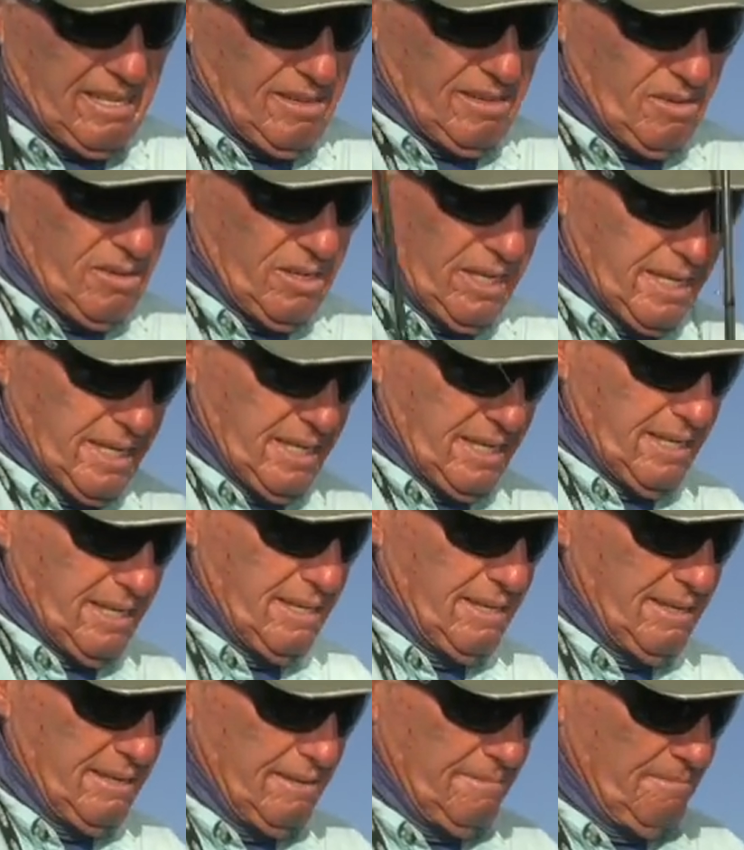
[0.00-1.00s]
Okay.
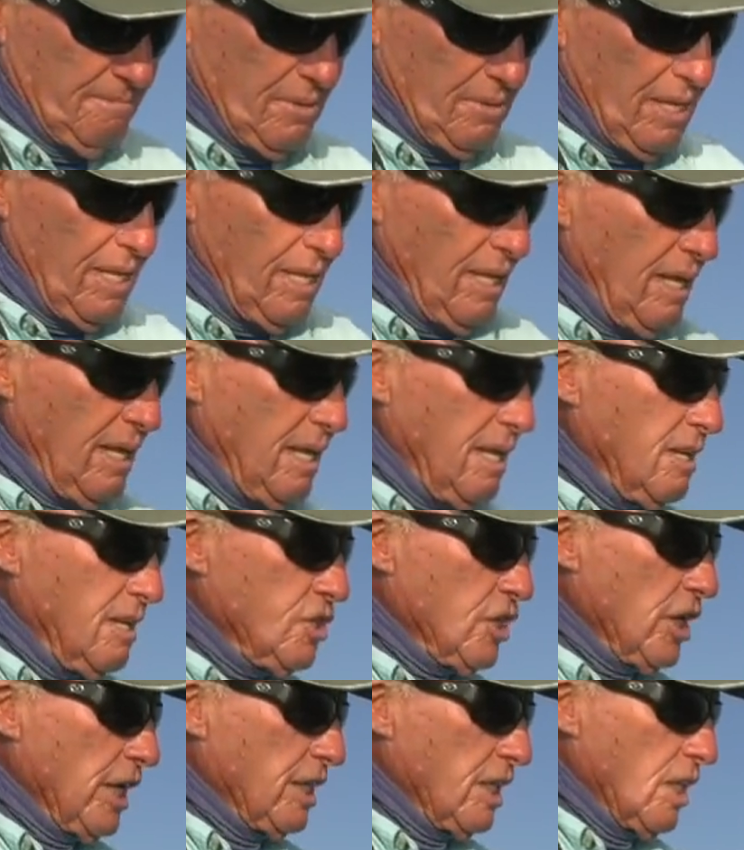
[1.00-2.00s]

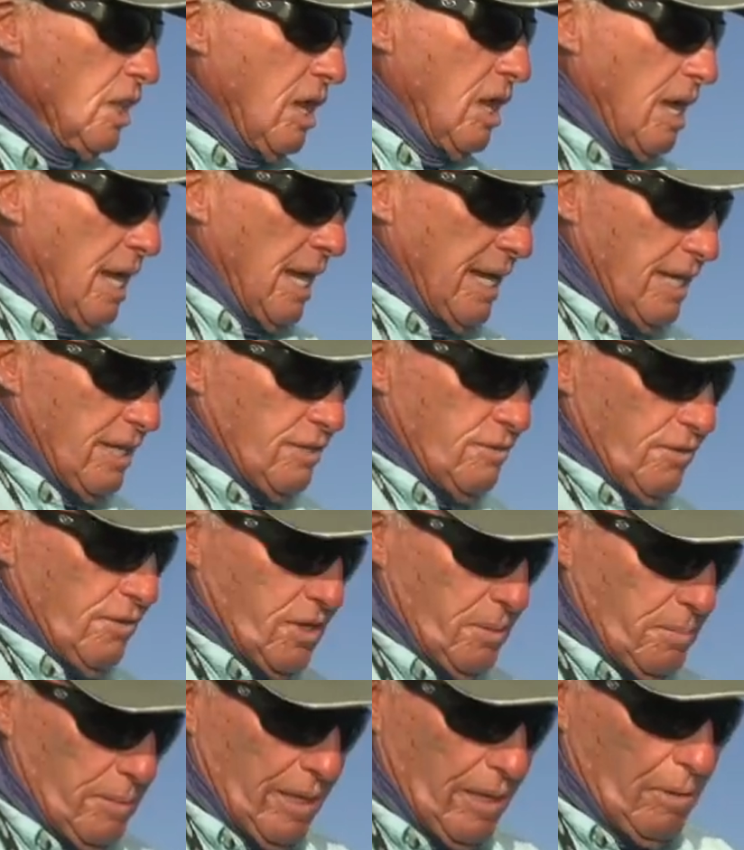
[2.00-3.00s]
Check the line. It's
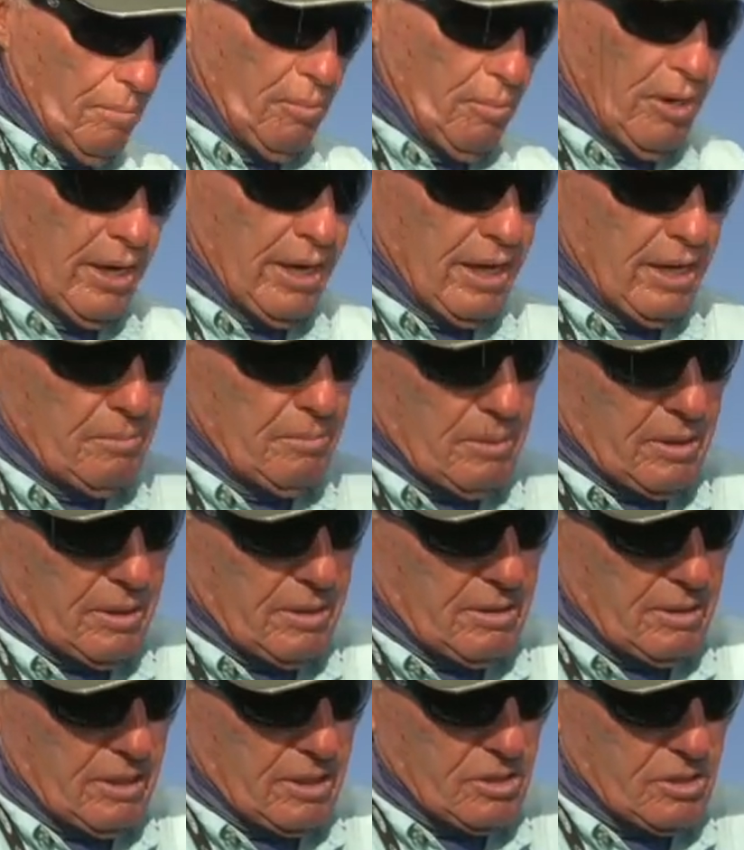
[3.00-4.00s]
50-pound braid, but
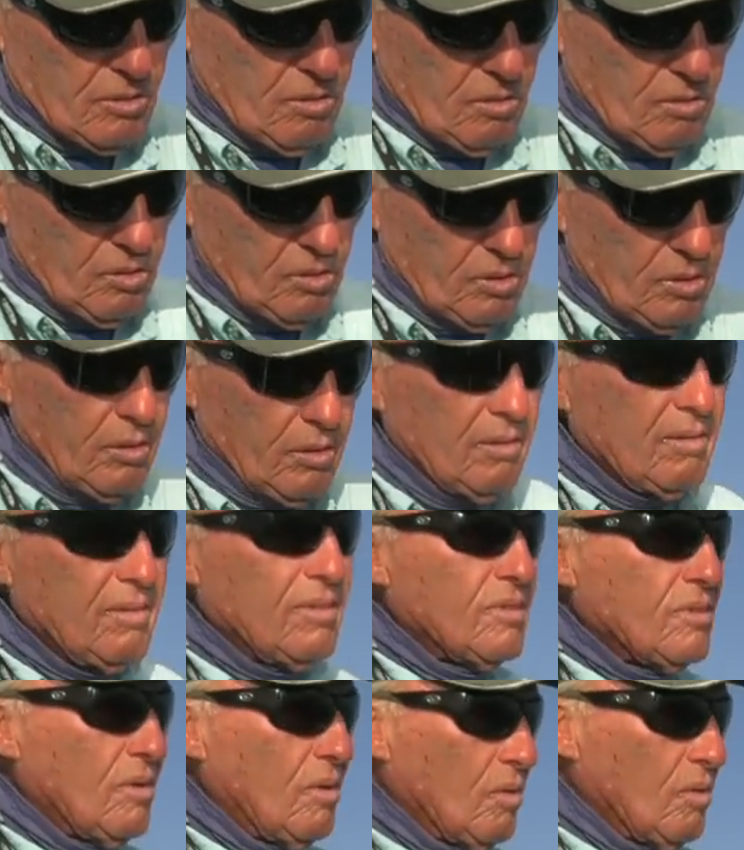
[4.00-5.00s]
it's all good.
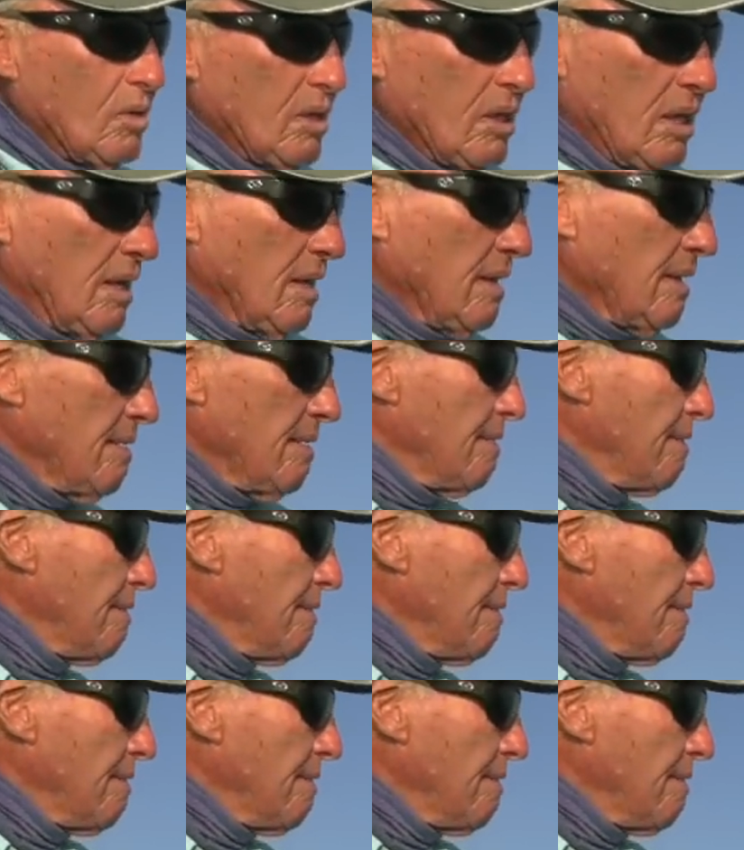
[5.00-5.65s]
It's all good line.